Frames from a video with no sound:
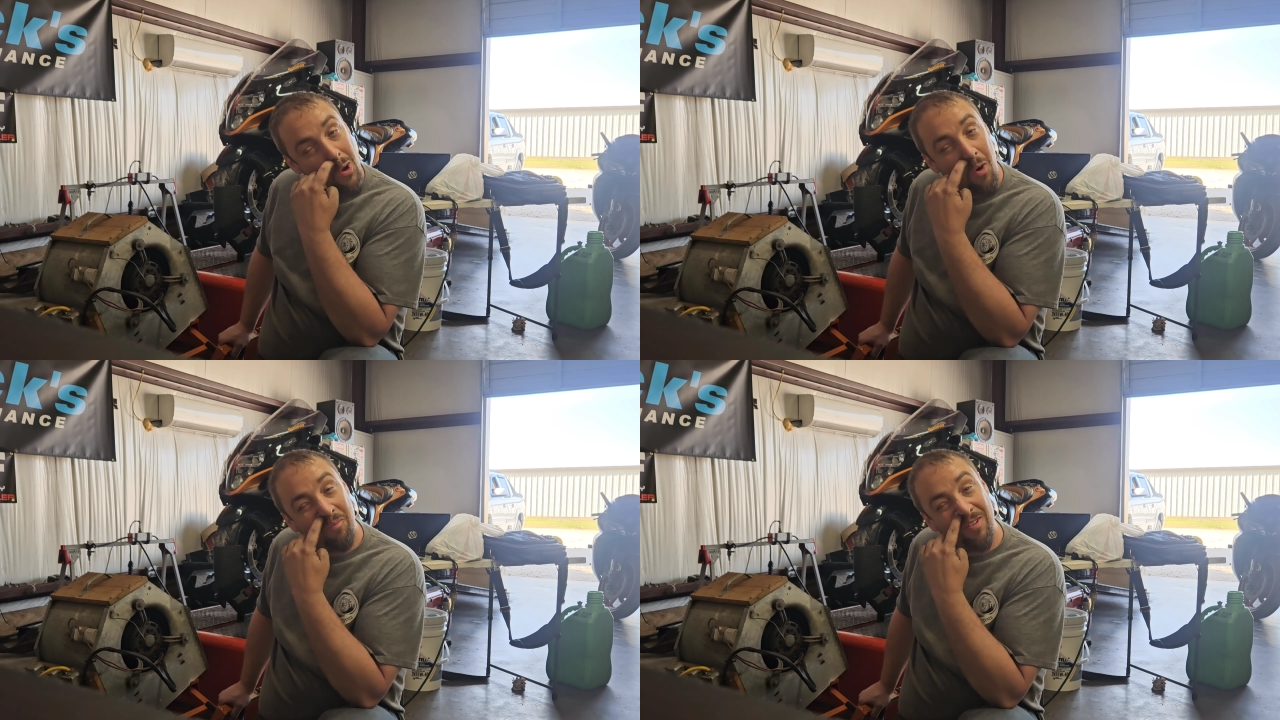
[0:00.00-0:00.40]

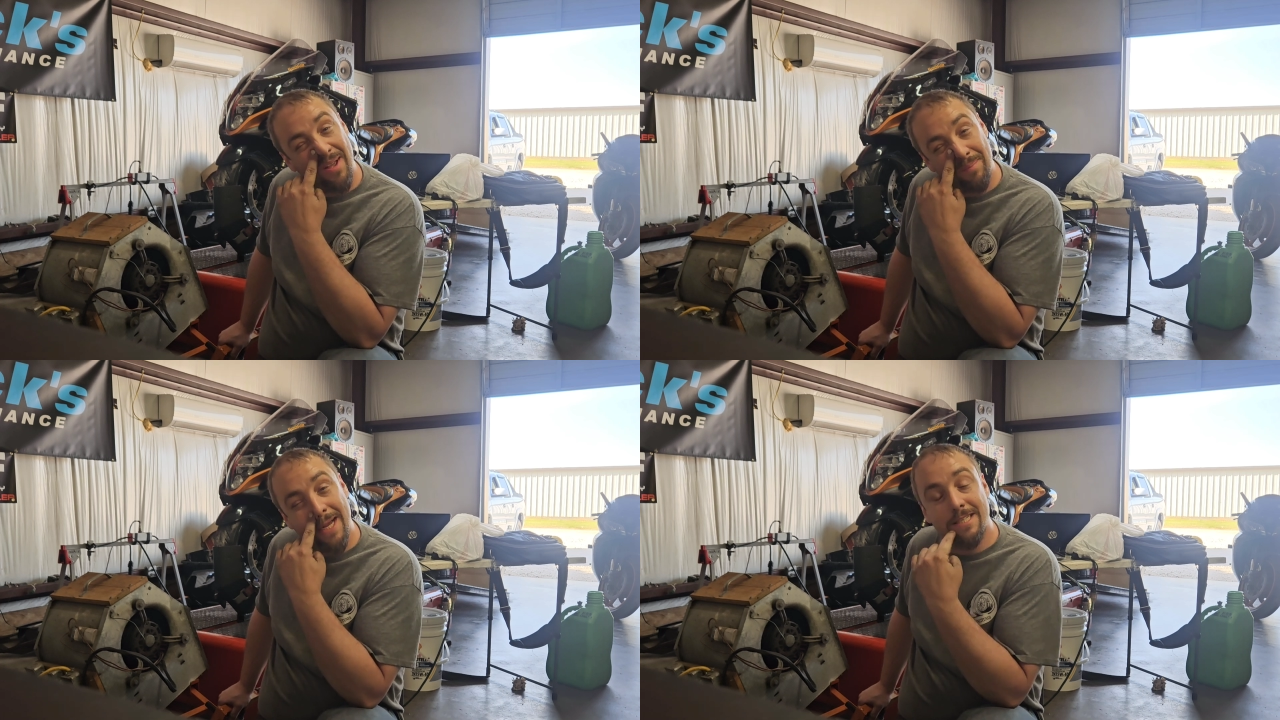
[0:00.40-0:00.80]
Hopefully
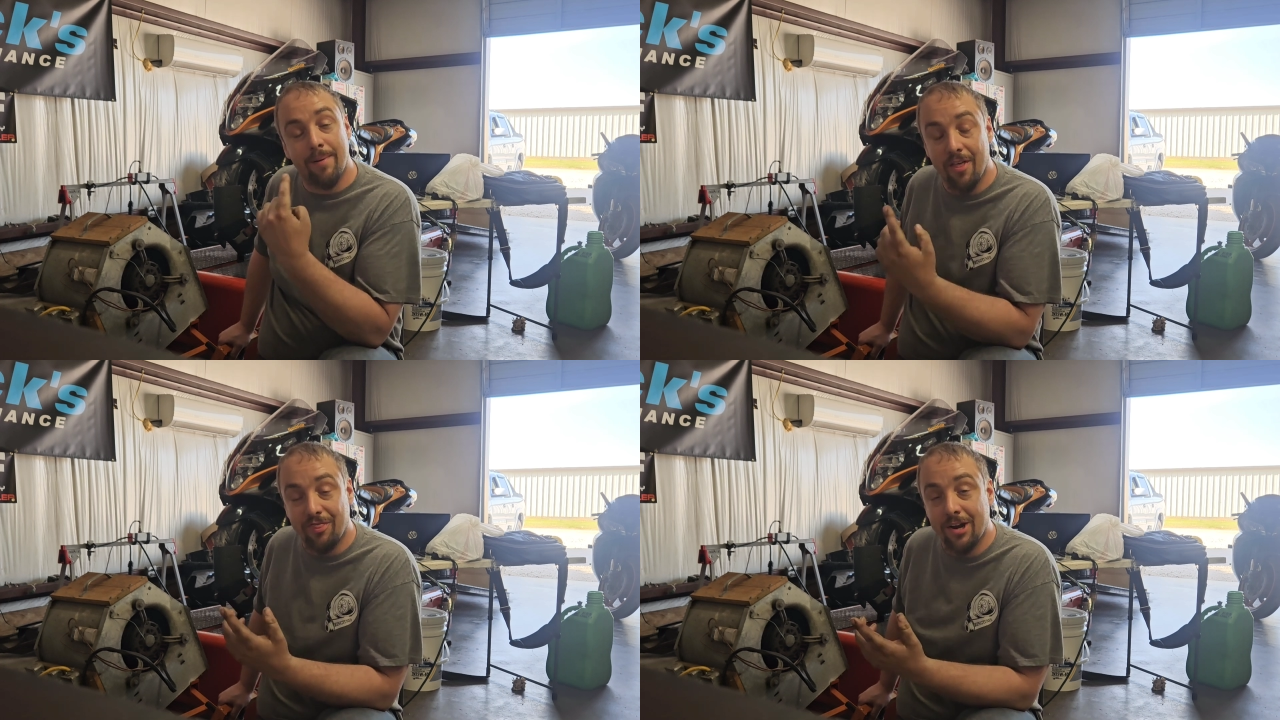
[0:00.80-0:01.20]
it makes
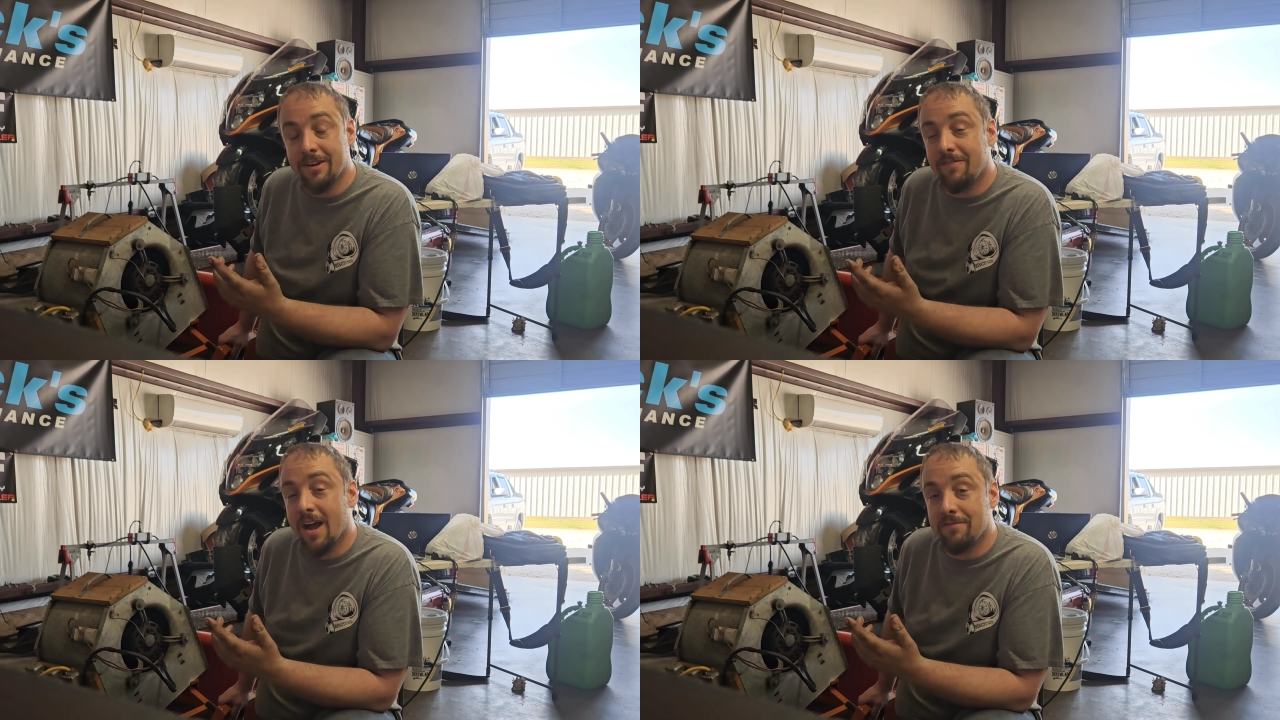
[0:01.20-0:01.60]
about
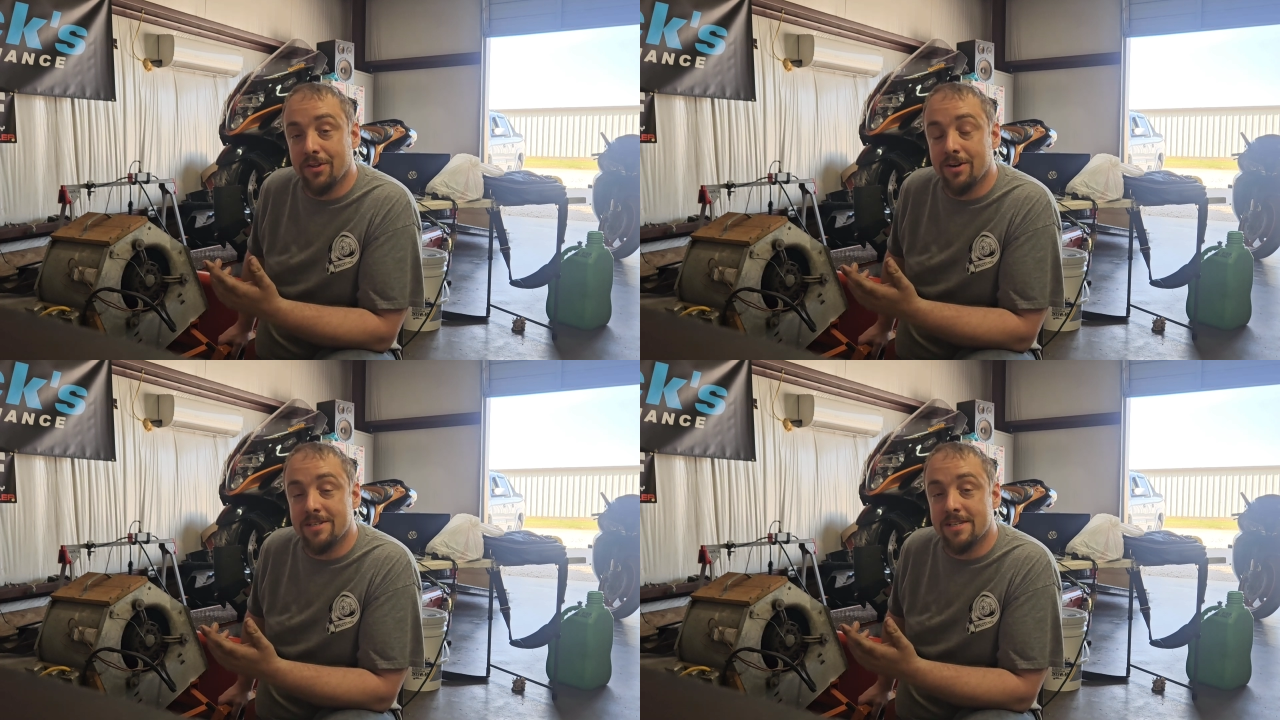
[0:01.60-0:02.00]
35,
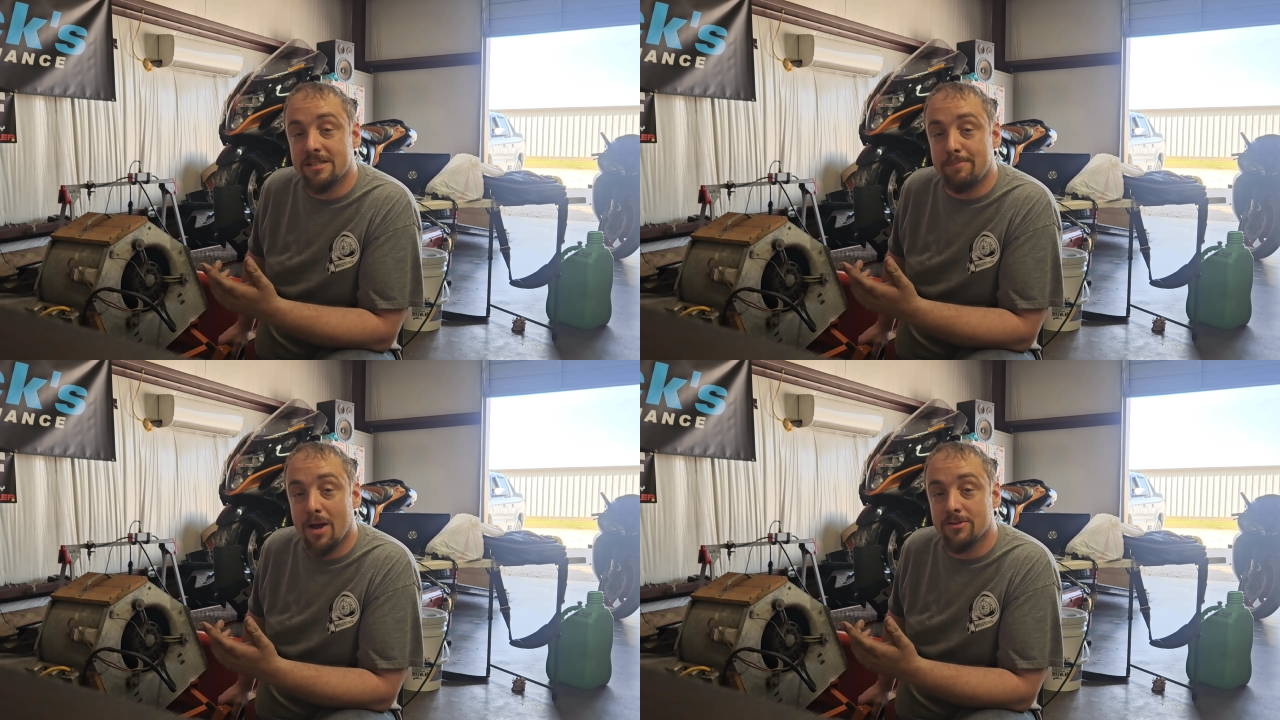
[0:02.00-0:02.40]

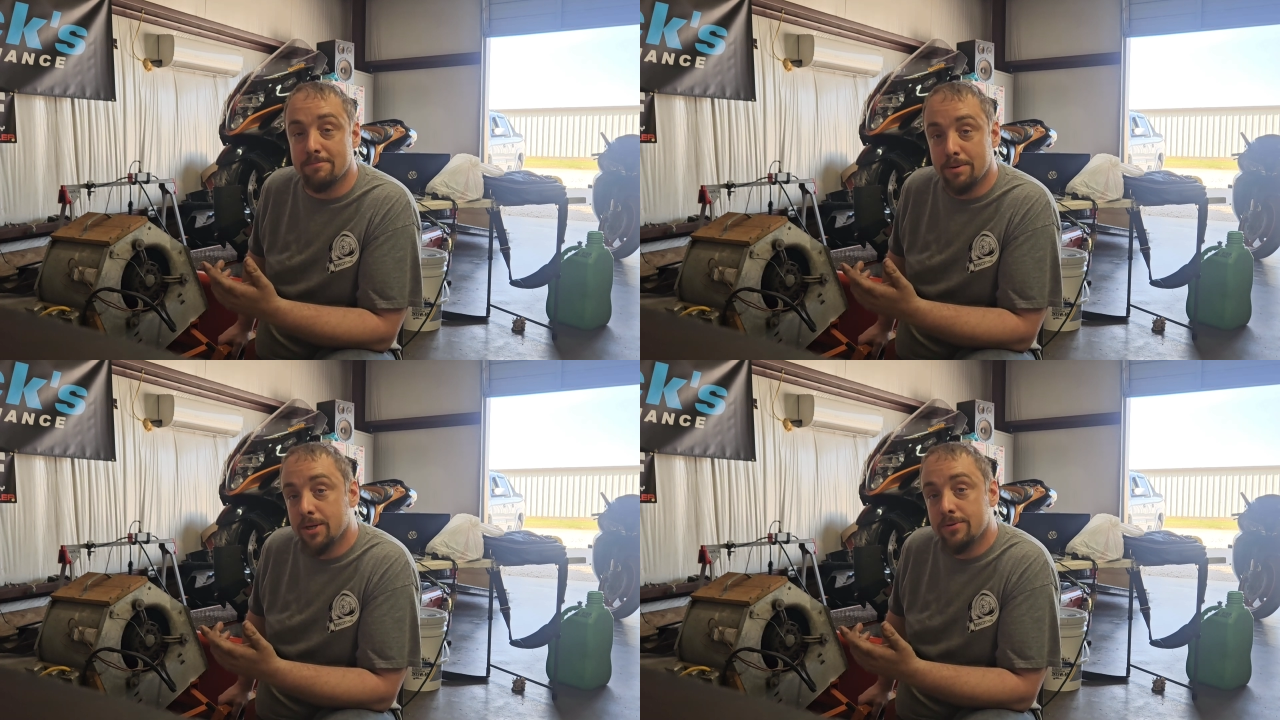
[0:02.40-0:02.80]
36 pounds
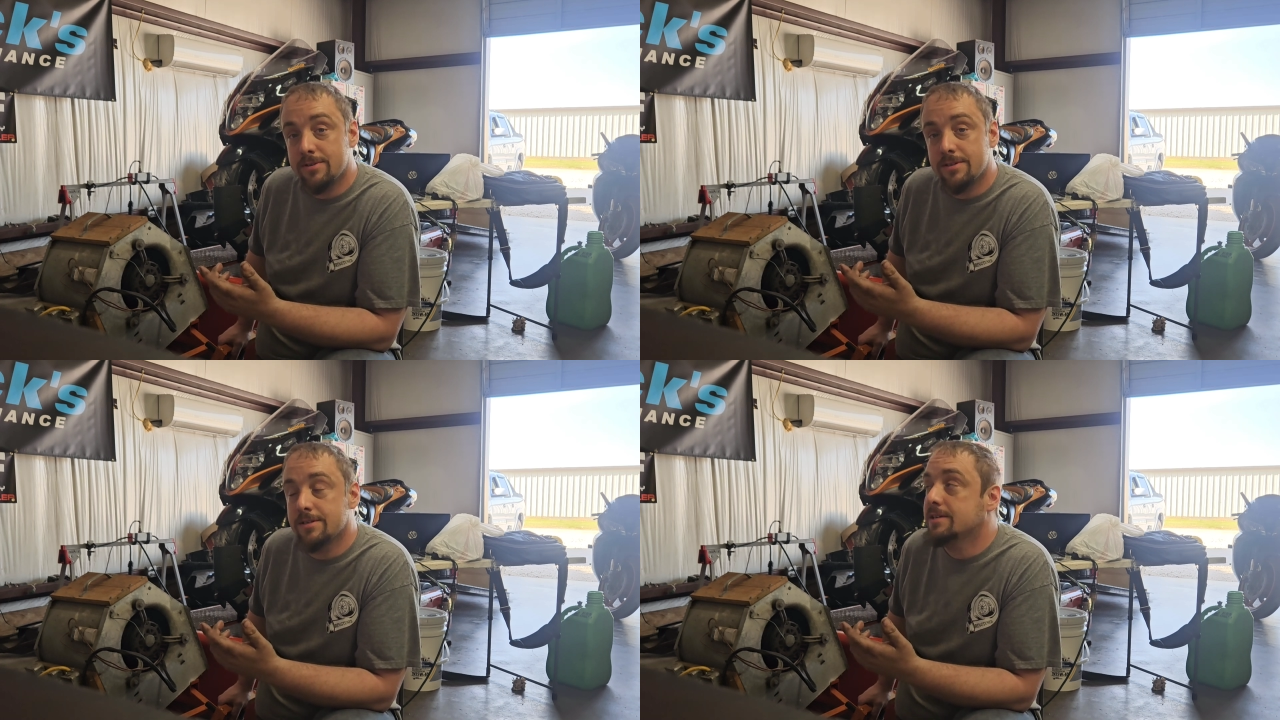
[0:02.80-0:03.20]
of boost,